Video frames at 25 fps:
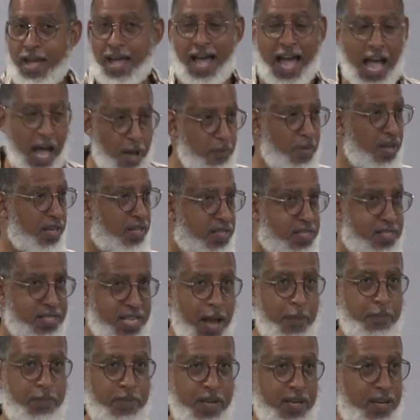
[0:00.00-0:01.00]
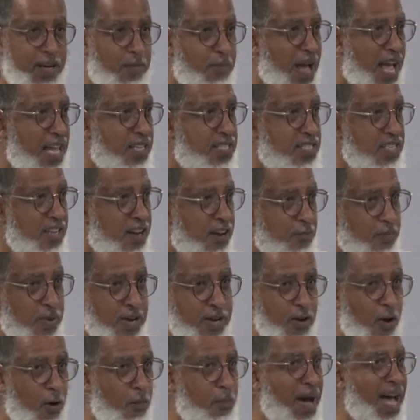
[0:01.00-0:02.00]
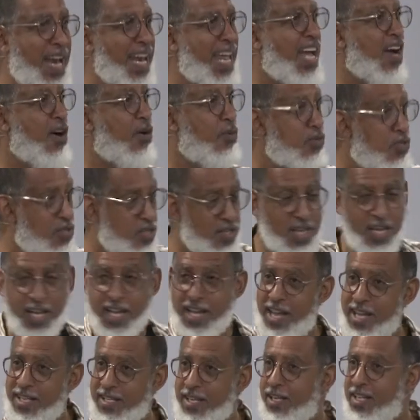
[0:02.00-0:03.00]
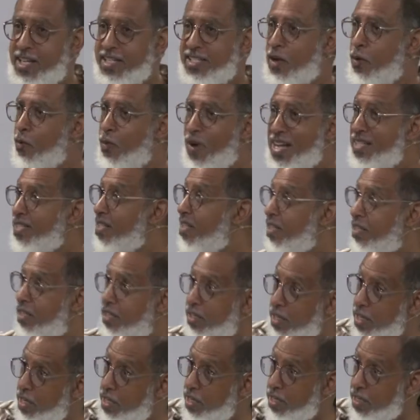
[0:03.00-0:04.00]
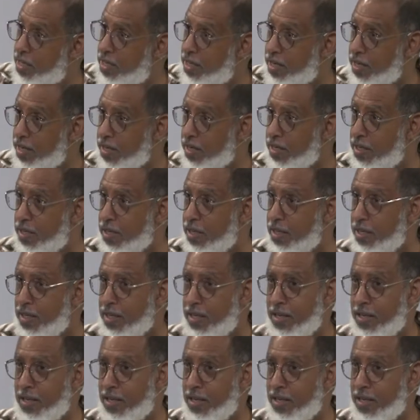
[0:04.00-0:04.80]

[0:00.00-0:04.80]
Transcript: I'm accepting of myself, but nobody else, because it wasn't good.